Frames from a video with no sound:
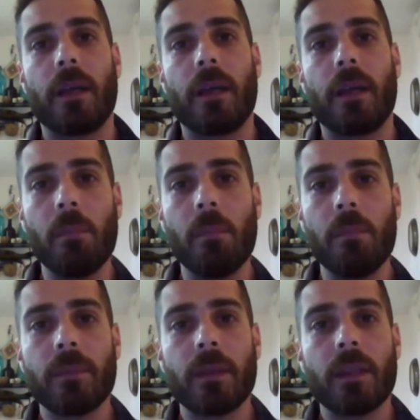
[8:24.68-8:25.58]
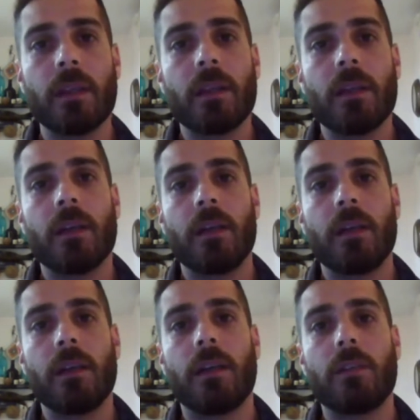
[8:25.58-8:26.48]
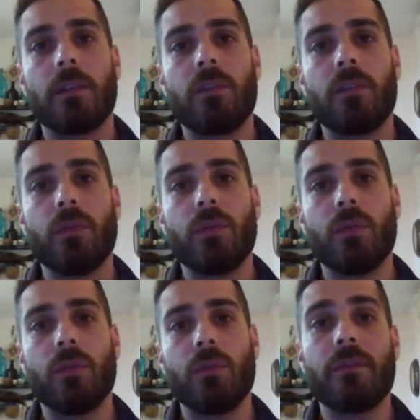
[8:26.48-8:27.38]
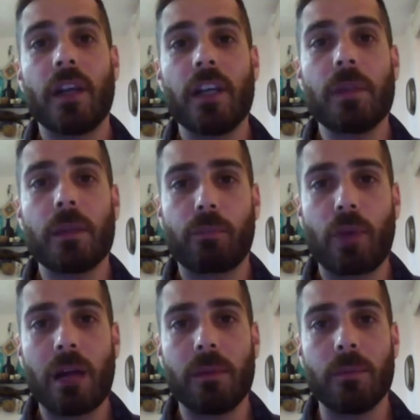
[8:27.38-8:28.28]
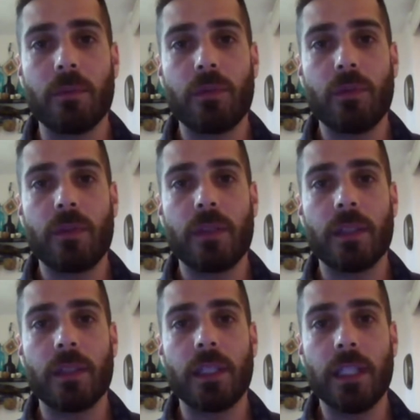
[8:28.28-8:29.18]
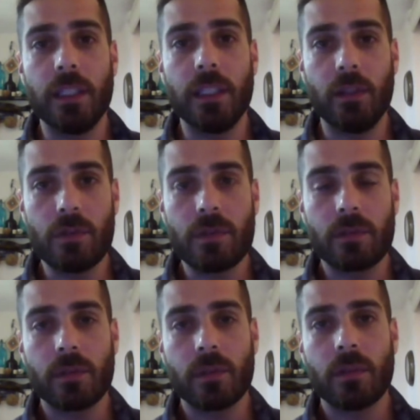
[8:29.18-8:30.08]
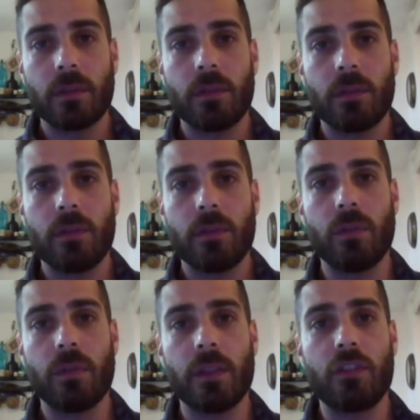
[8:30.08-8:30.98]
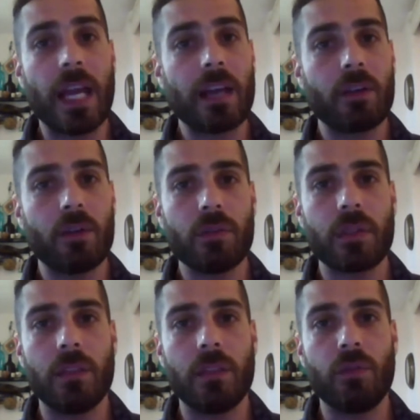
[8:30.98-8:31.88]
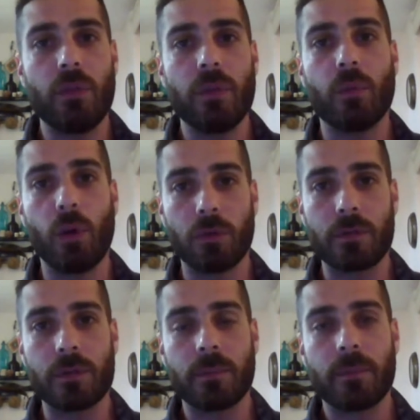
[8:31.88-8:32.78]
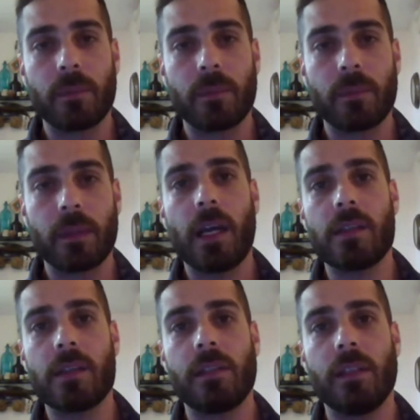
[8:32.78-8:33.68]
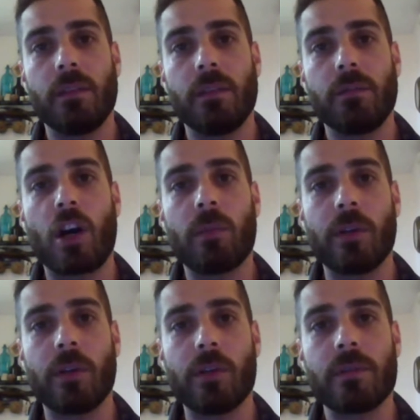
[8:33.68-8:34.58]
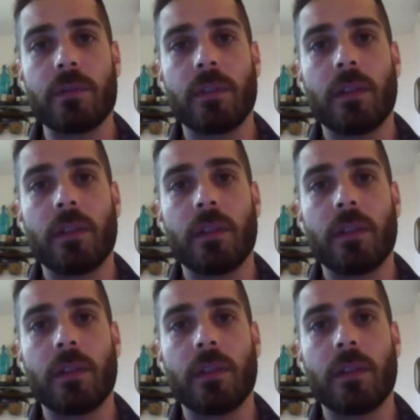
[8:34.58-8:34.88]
come to be a very big problem to the eagles, to the jackals, and to the wolves, as the farmers,